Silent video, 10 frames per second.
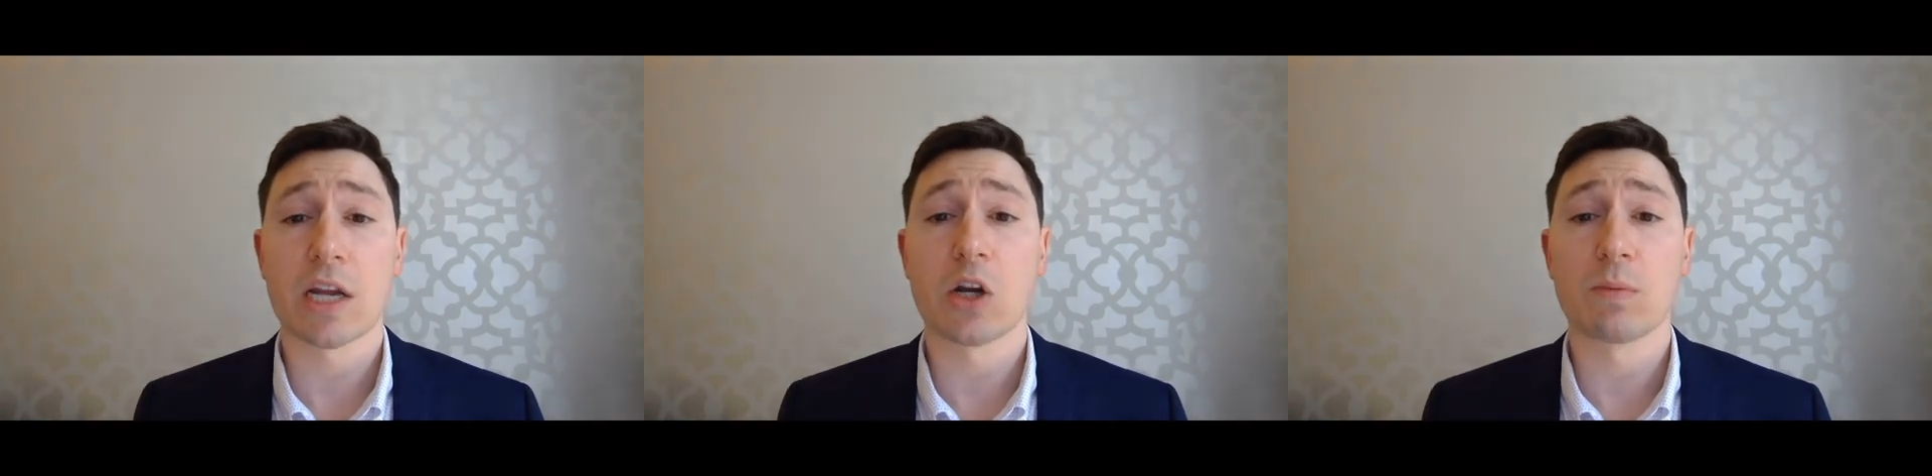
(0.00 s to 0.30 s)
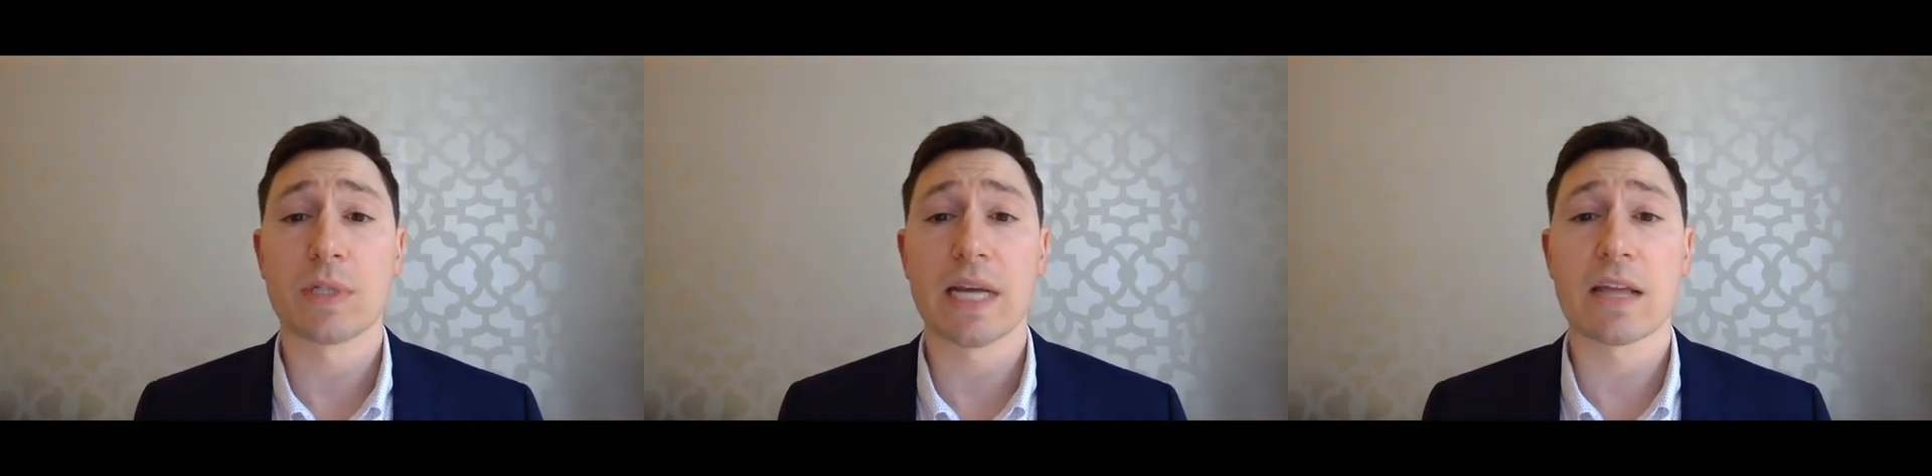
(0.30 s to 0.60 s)
and
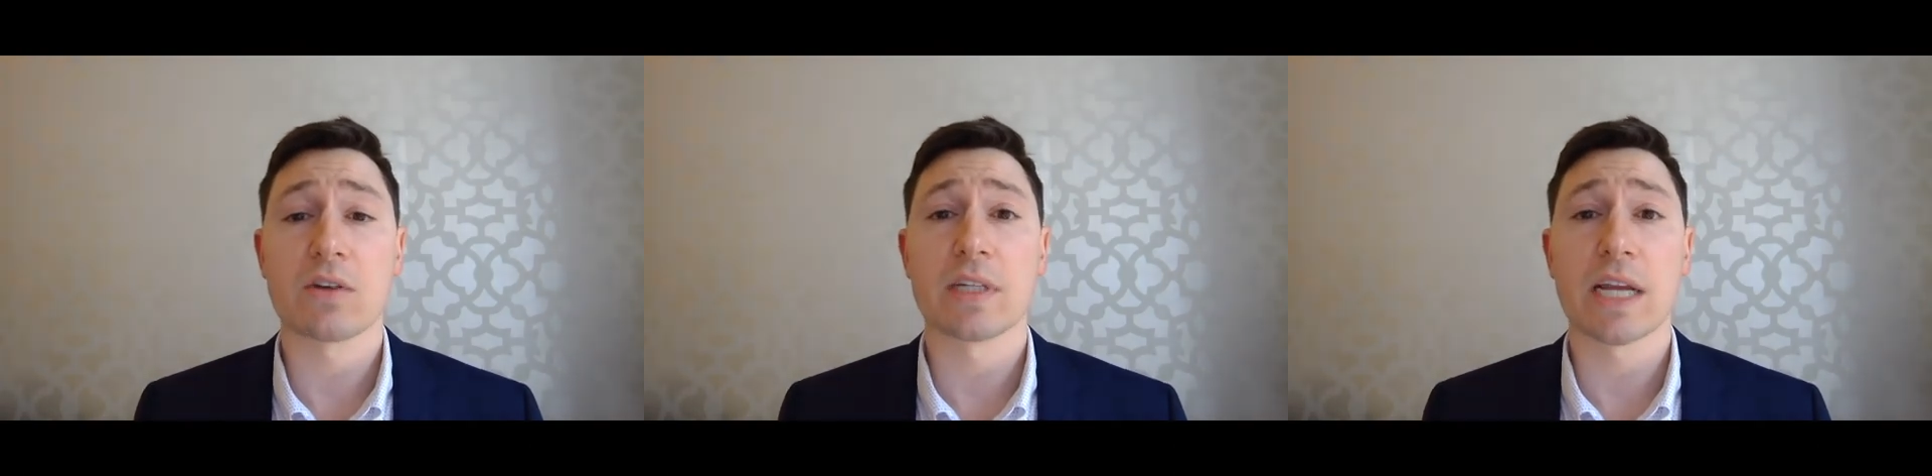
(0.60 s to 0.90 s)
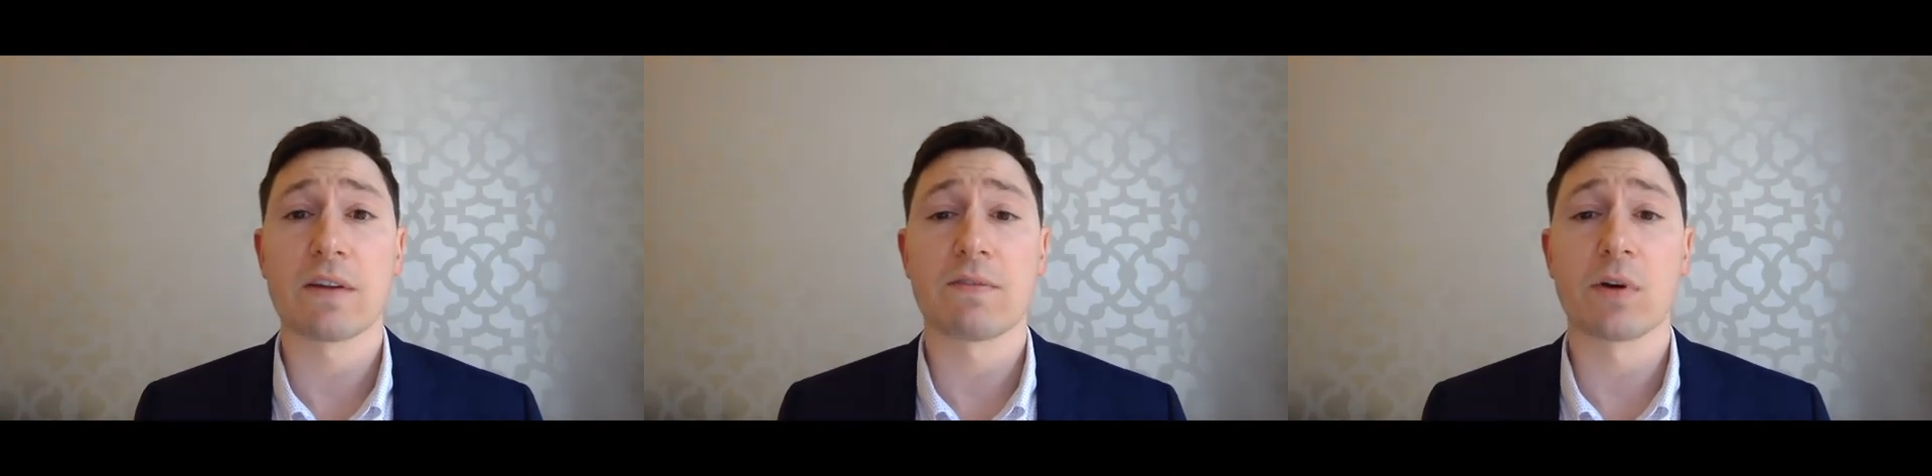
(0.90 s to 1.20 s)
hope to gather
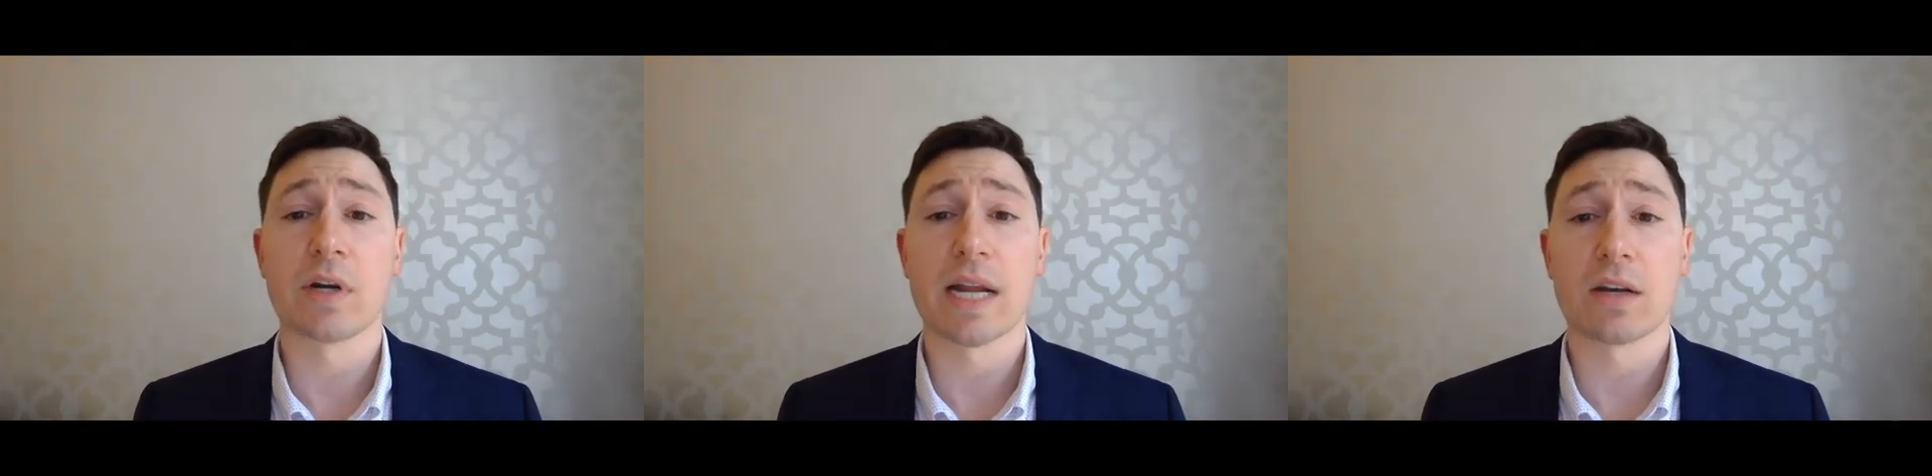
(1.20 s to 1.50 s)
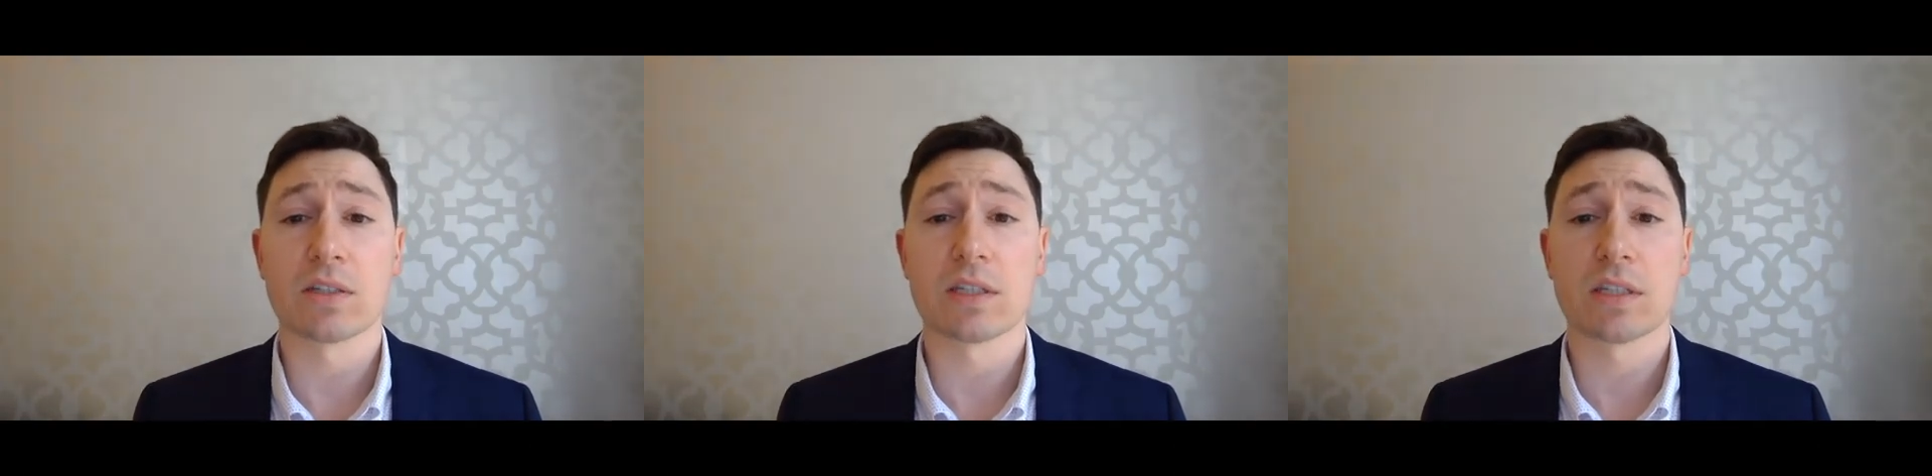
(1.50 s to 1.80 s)
data for
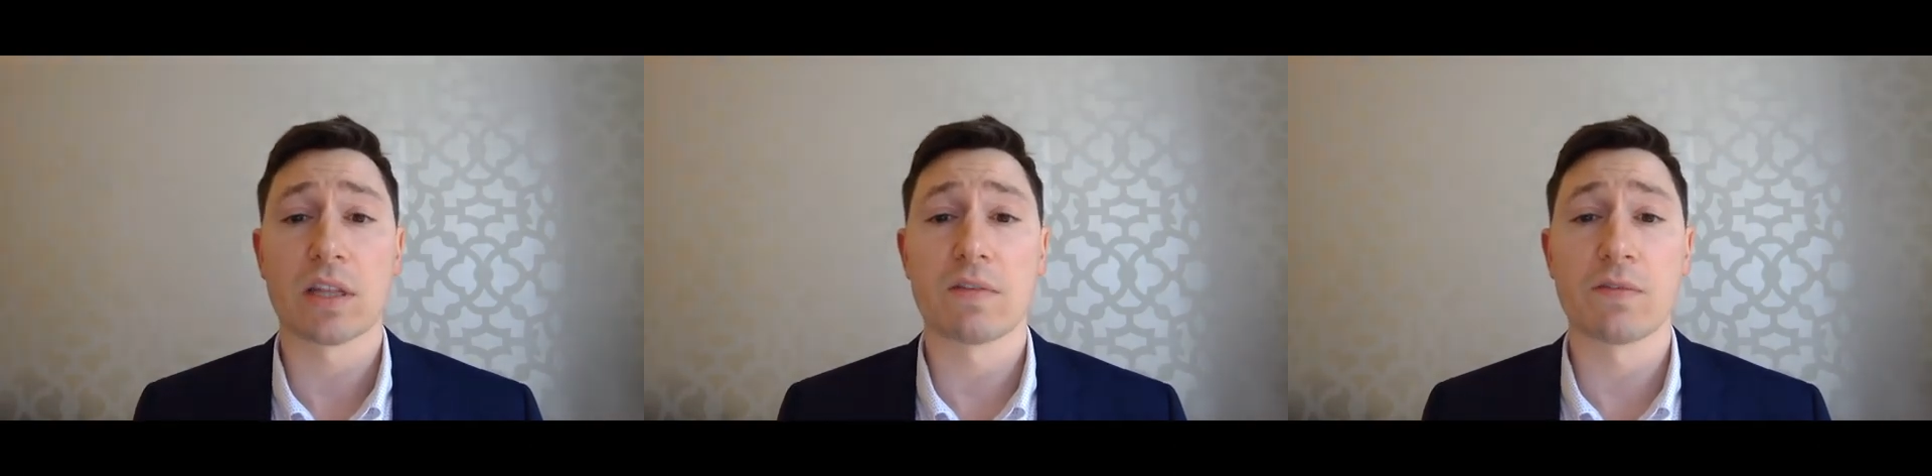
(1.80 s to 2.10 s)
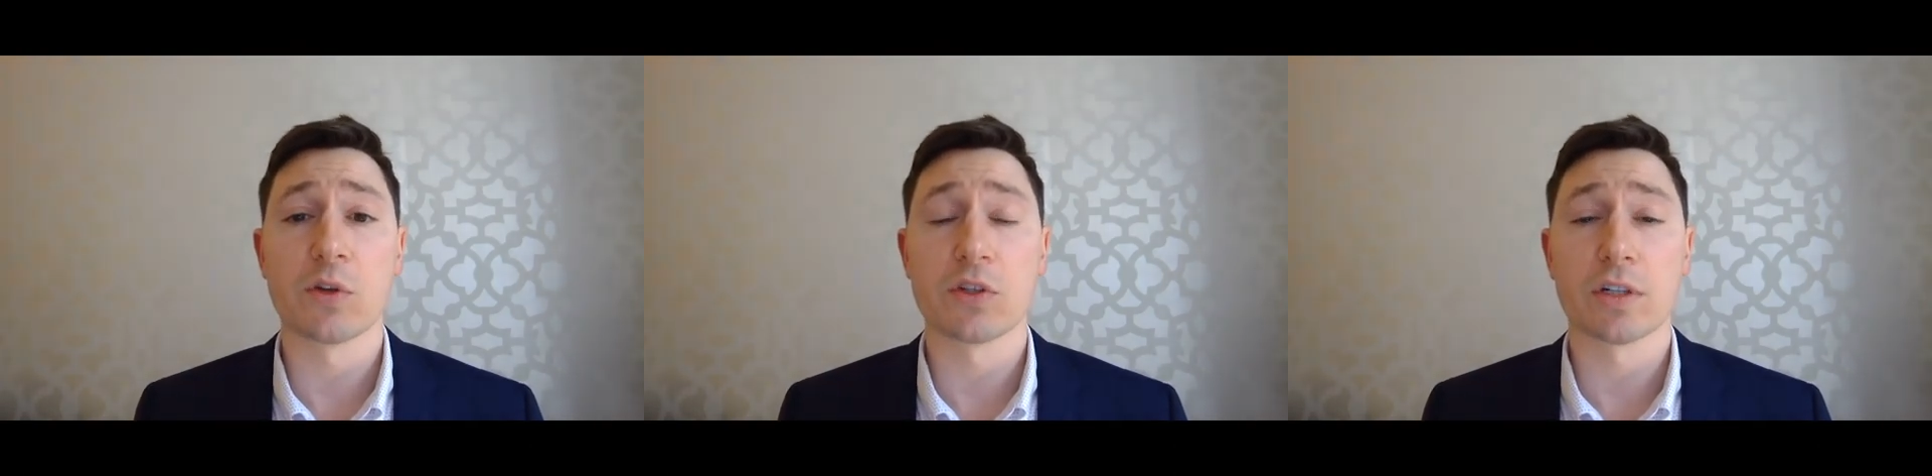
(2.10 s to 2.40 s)
analysis in the
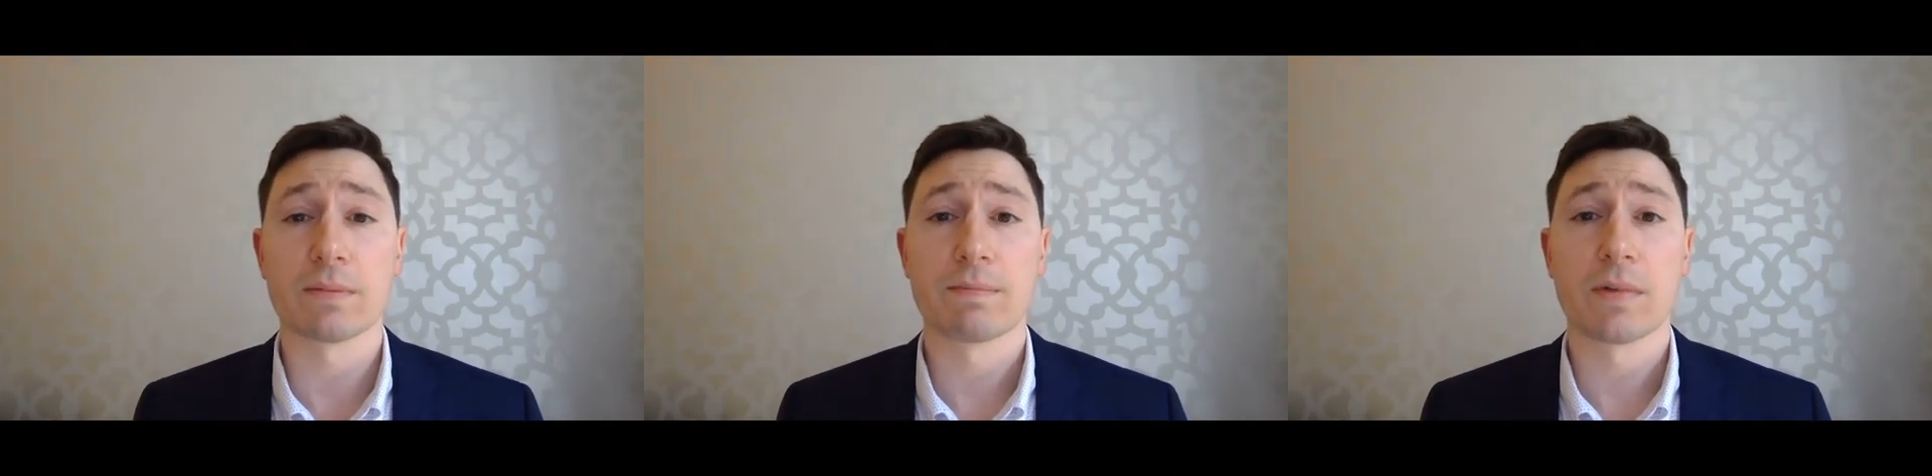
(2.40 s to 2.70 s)
future.